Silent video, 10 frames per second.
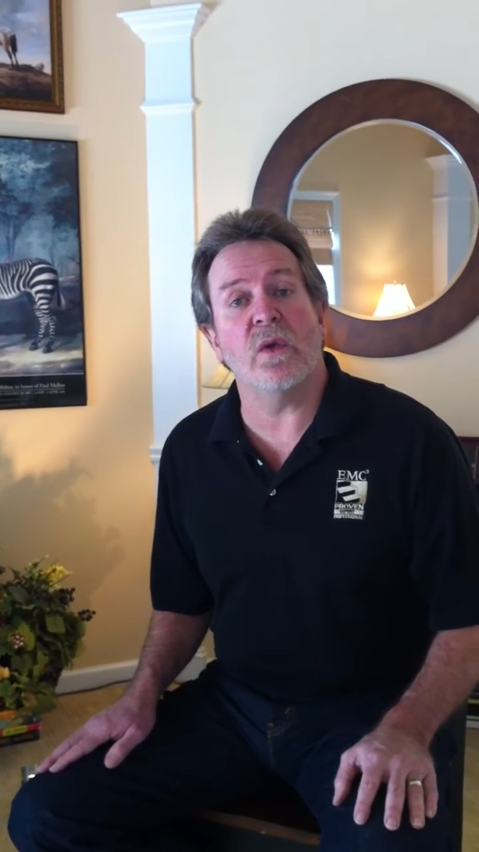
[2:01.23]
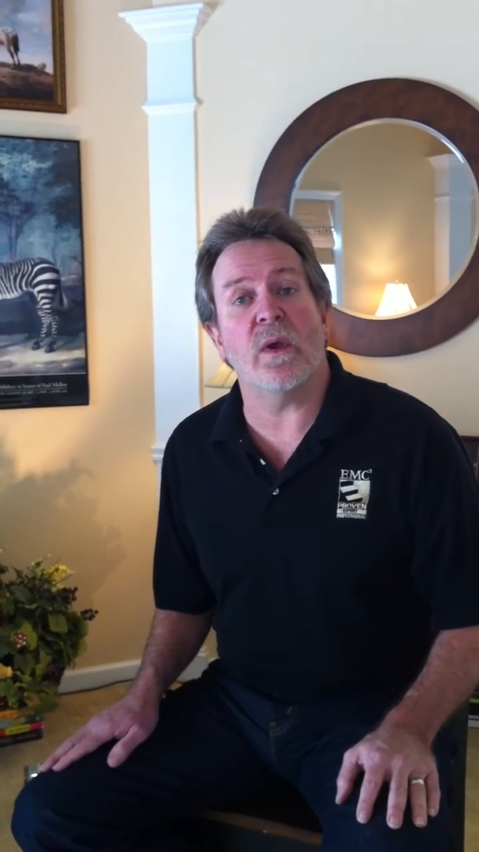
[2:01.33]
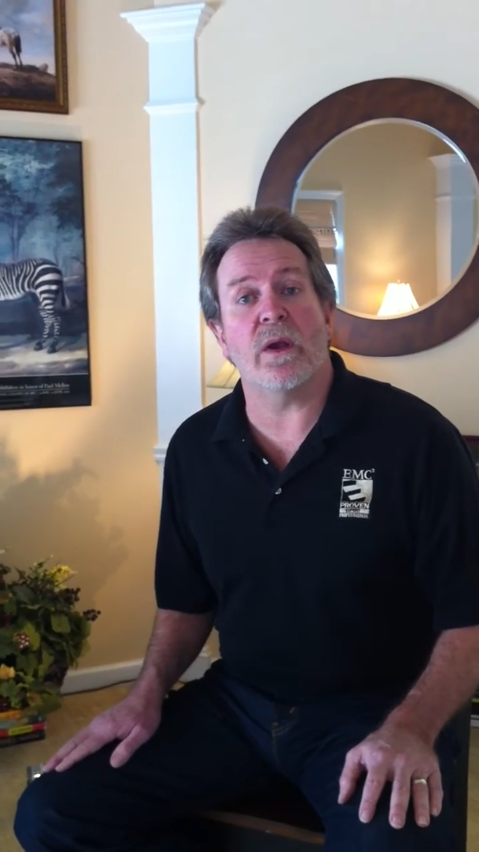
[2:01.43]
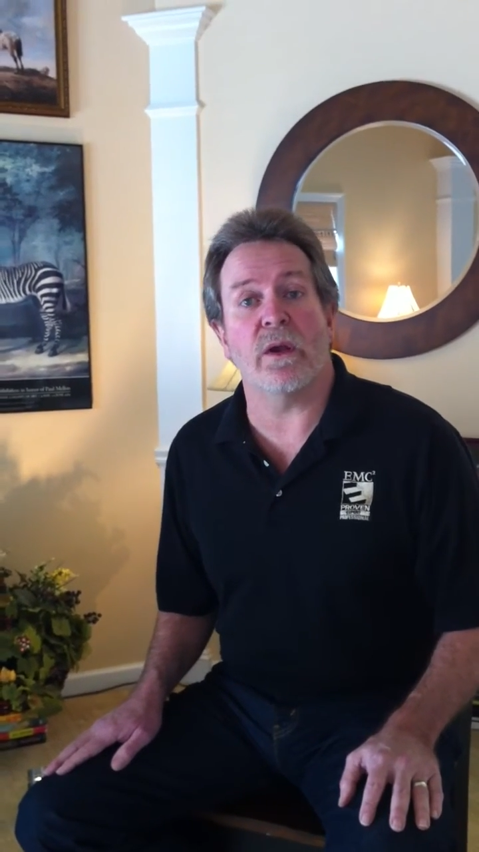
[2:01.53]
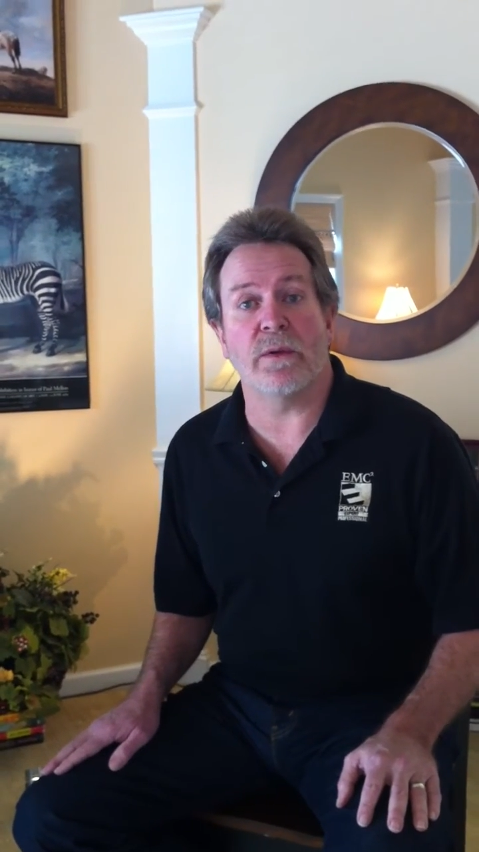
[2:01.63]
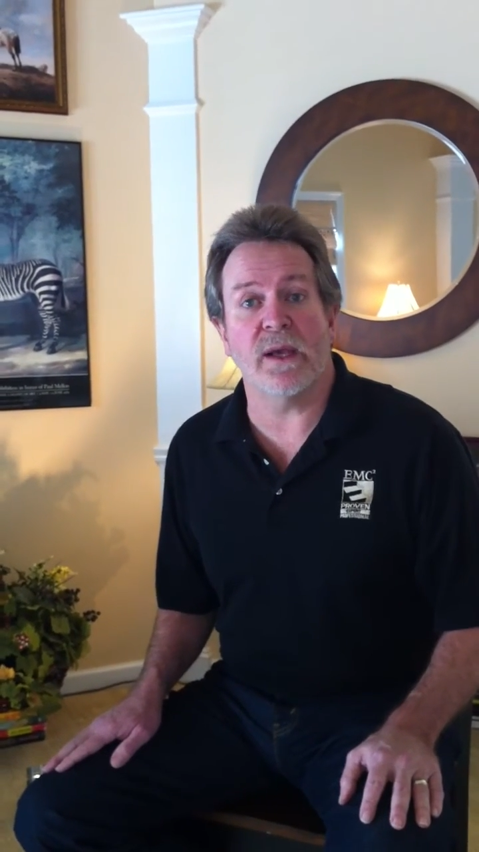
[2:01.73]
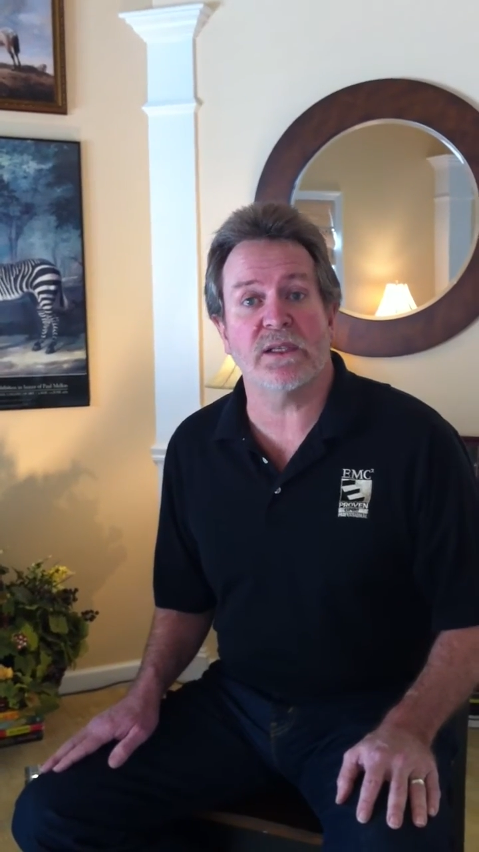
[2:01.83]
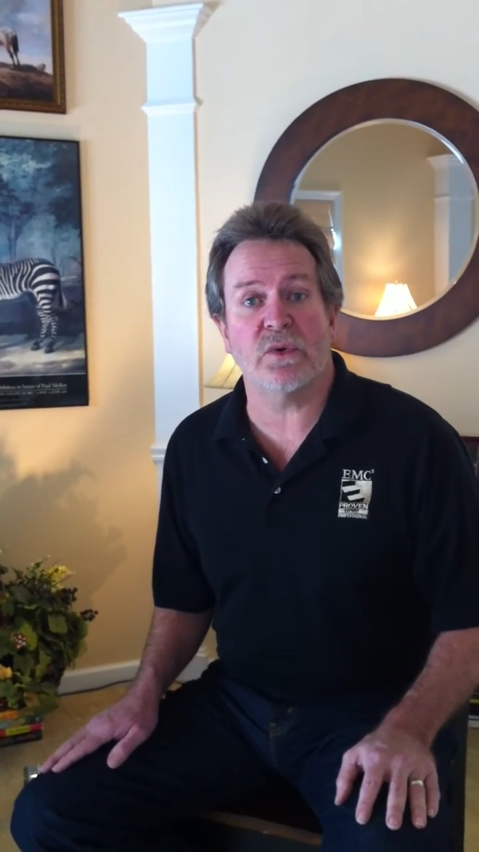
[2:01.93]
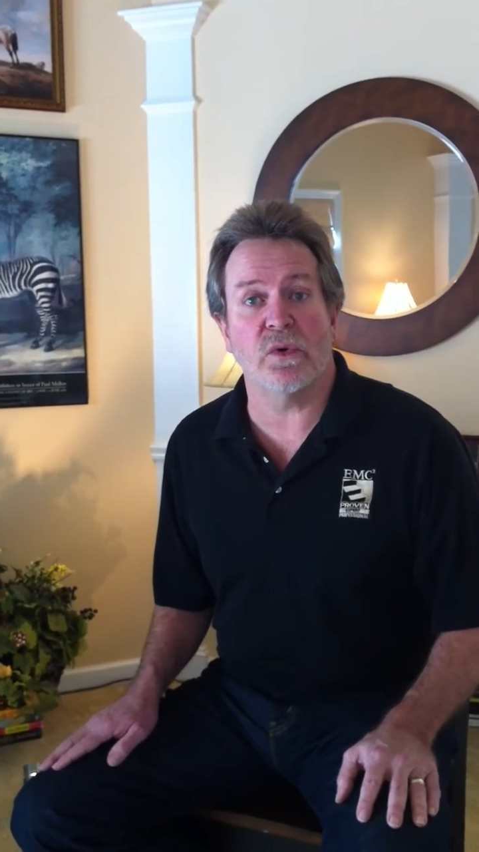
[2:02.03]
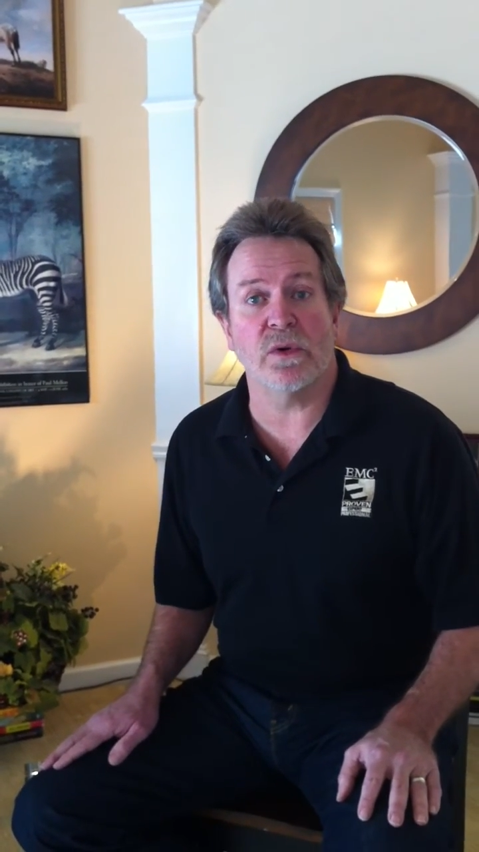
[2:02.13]
you in our
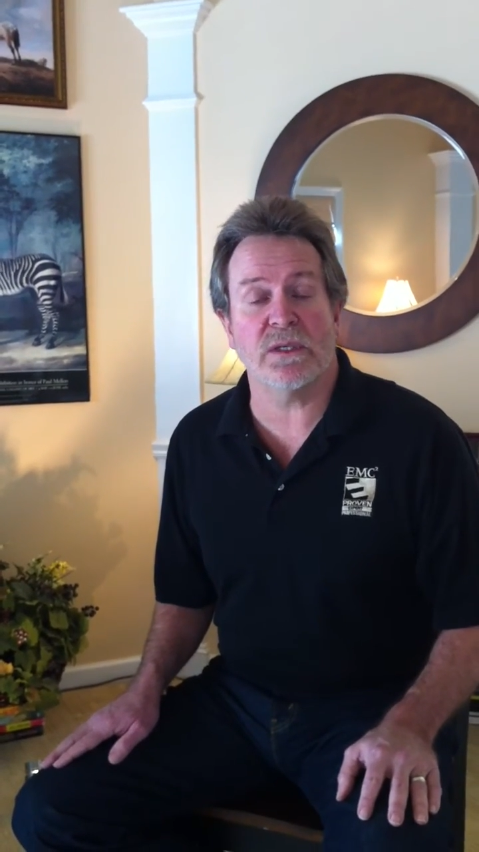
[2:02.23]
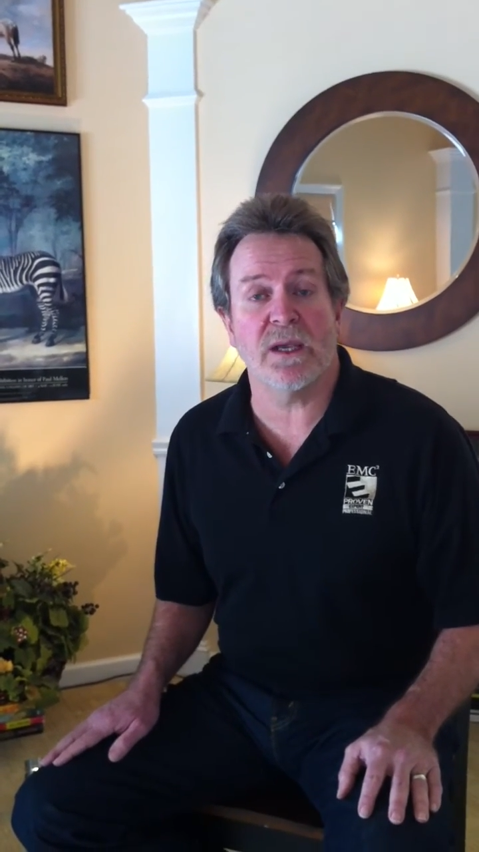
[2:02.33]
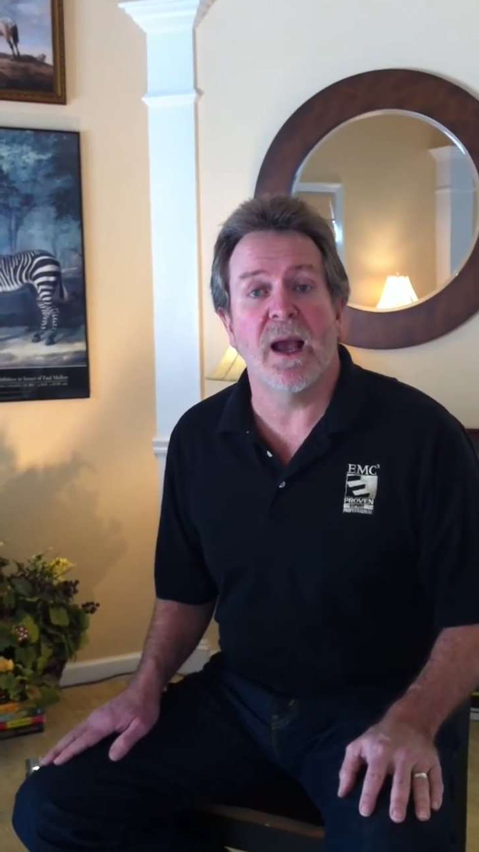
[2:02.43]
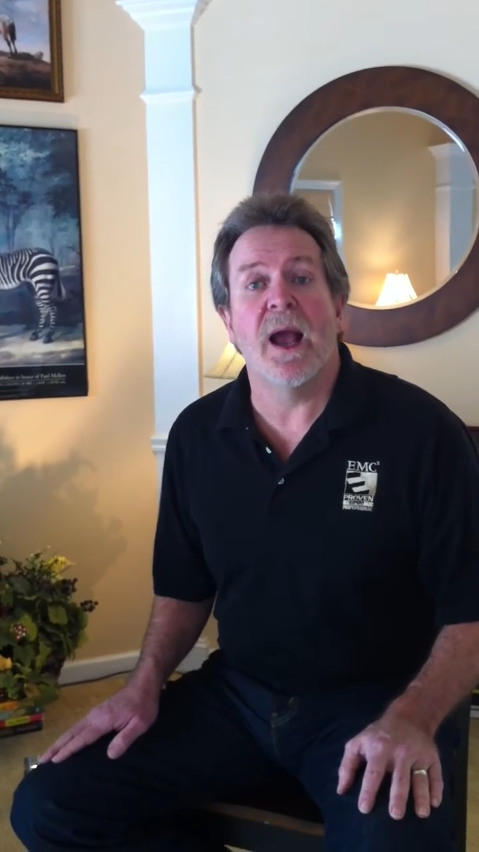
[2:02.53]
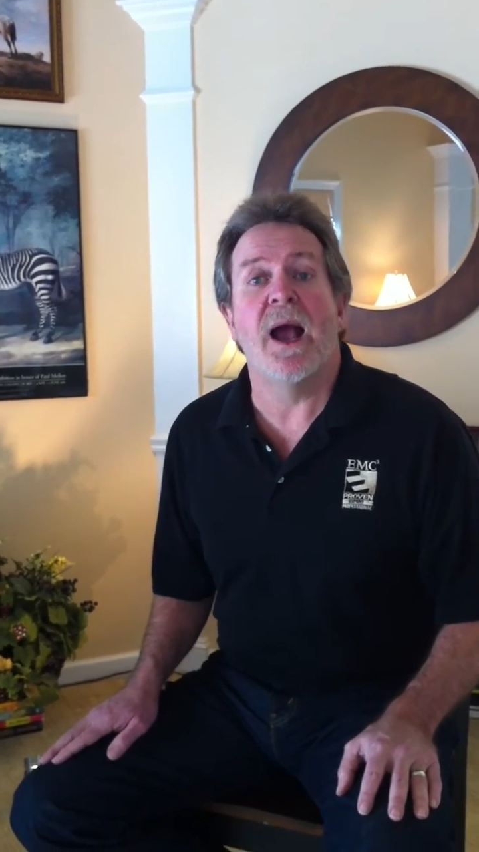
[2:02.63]
next course.